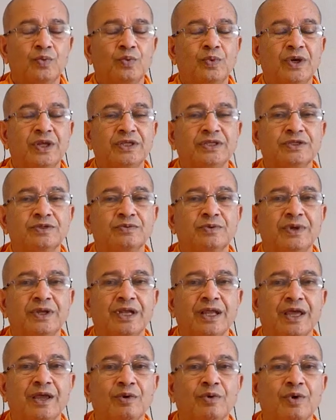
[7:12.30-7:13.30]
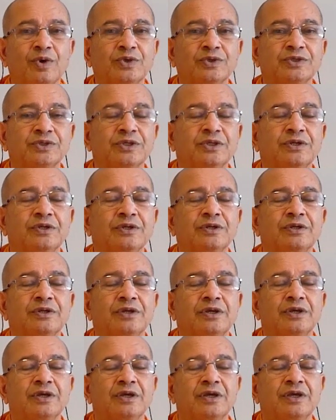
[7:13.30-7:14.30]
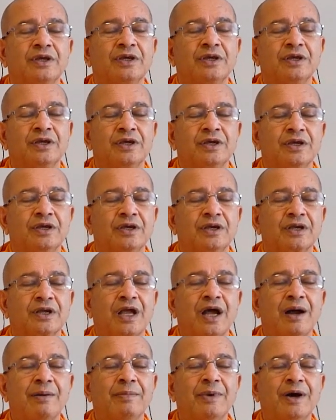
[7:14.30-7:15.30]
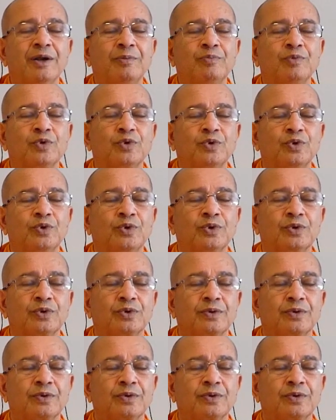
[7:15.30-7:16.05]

Once when I was in Kamarpukur,